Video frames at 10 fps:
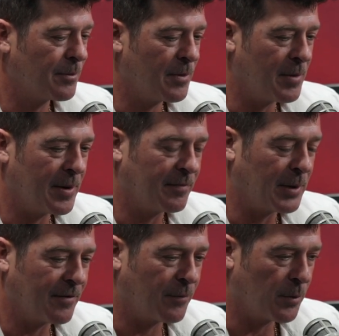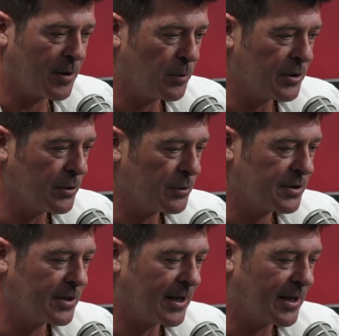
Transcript: main platform that we use,